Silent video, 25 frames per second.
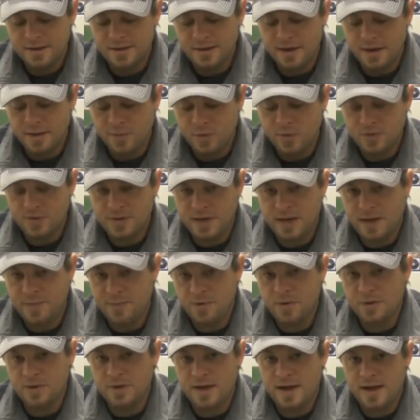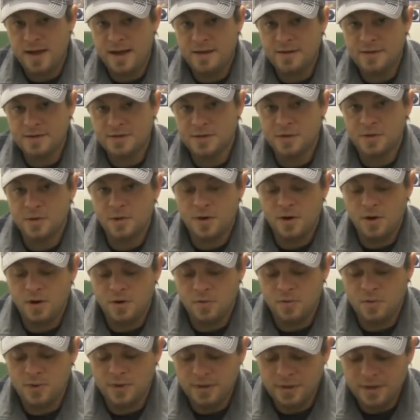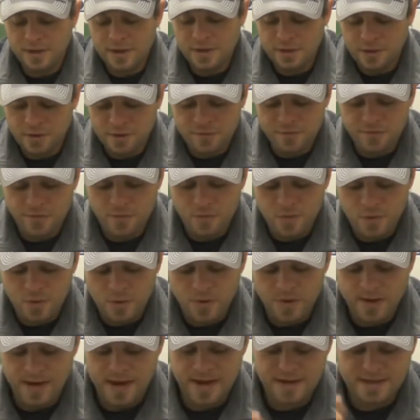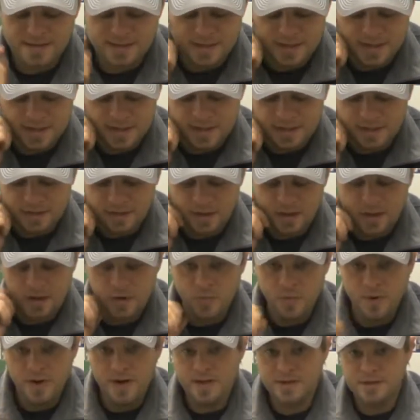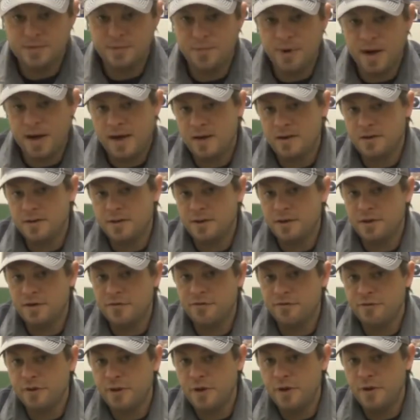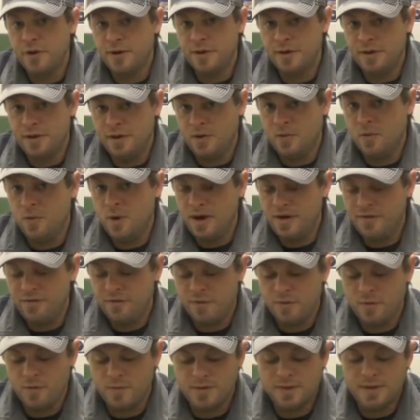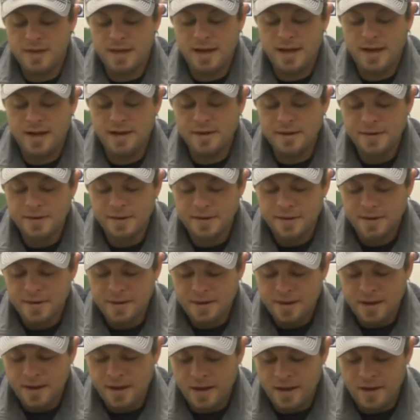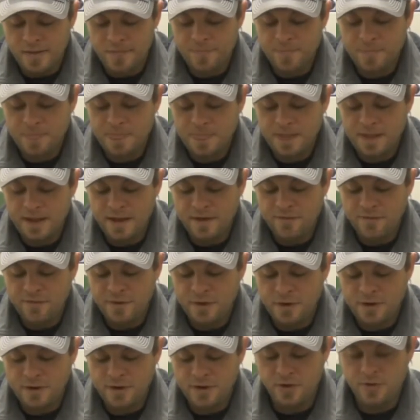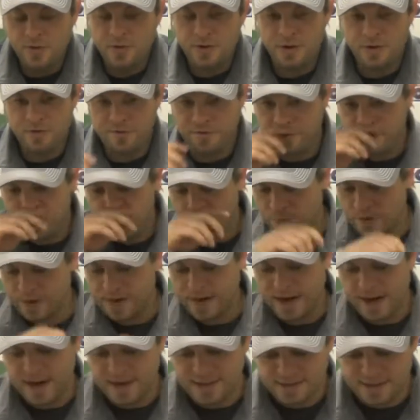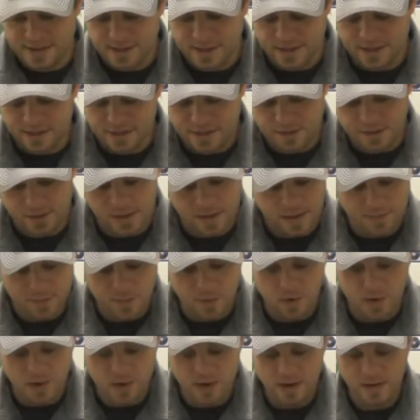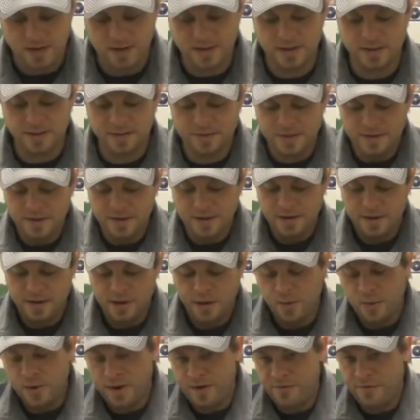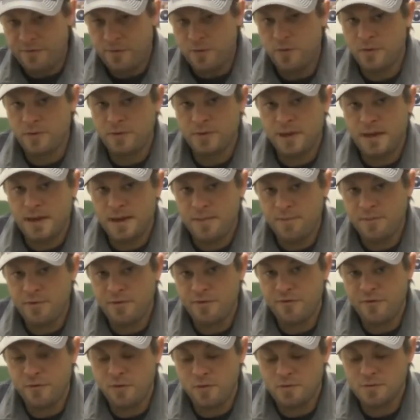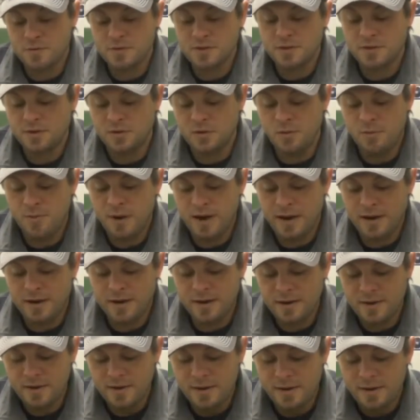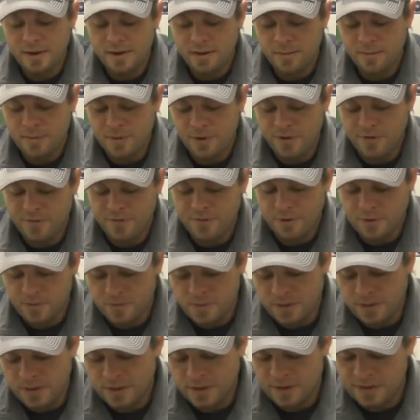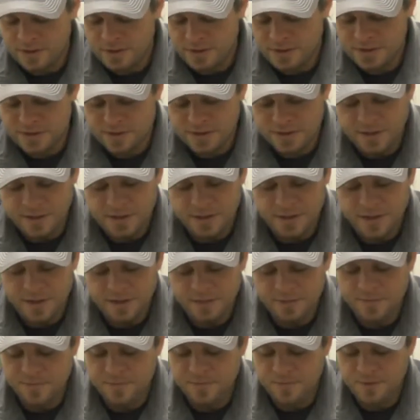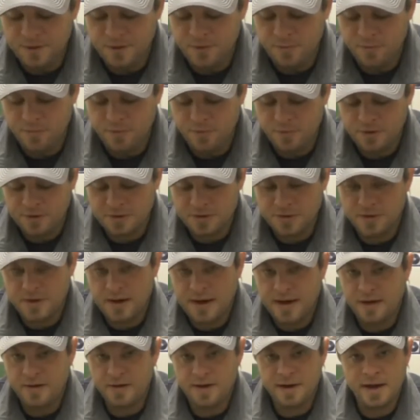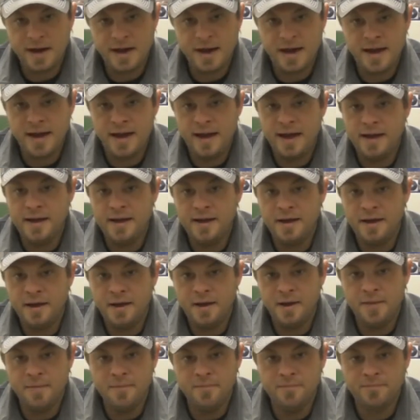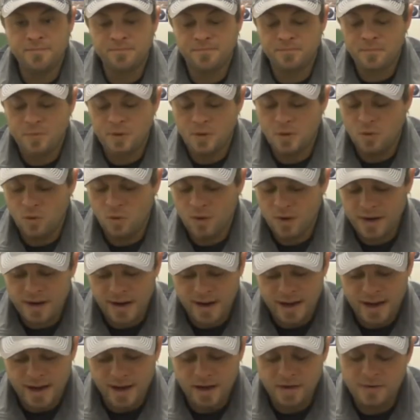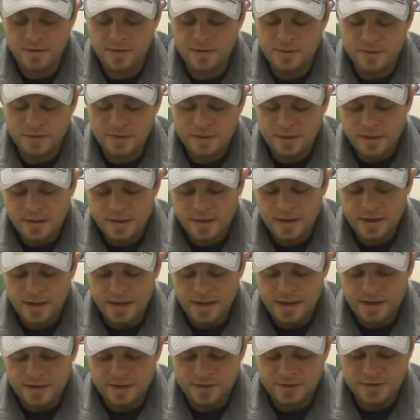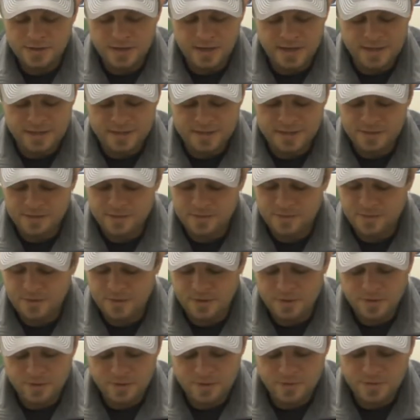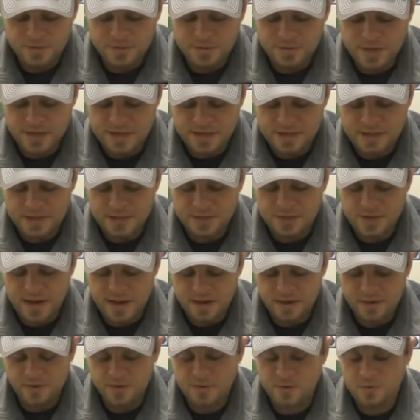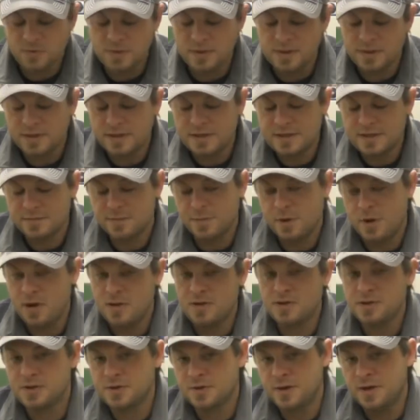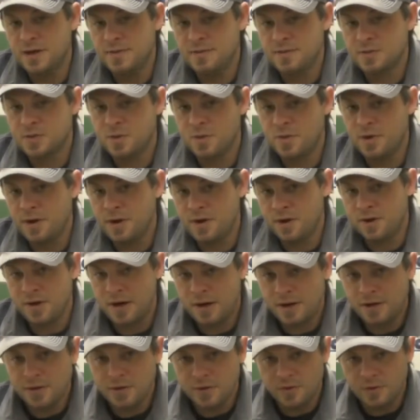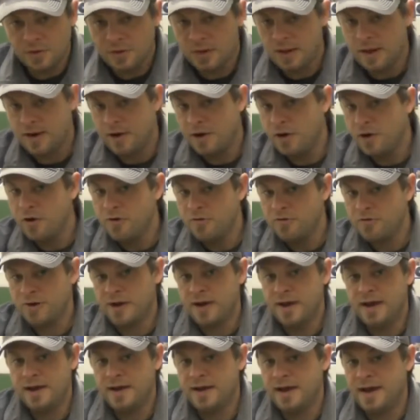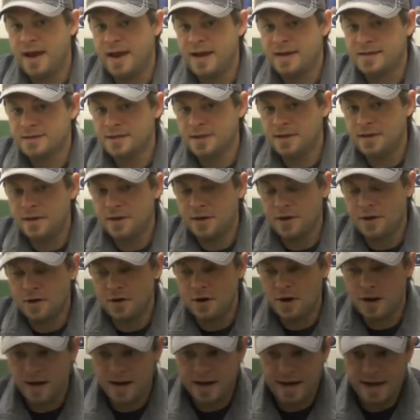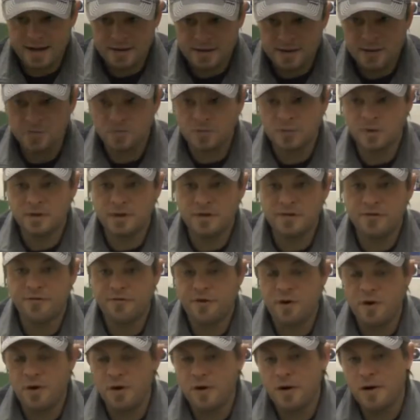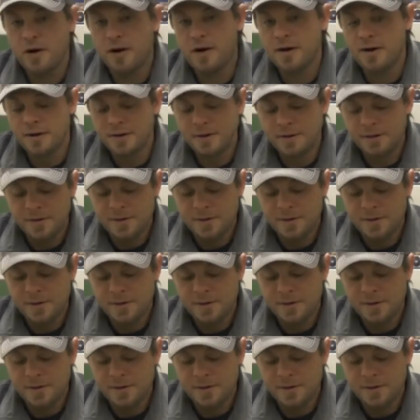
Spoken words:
Double tapered lines are really good for roll casting, in a lot of ways better than a weight forward line. If you're doing your forward casting and you're double hauling, a weight forward line performs a little better. But if you're really just a brook trout guy or gal and chasing trout on the really small streams where you're not doing a lot of overhead casting, you're not casting really far,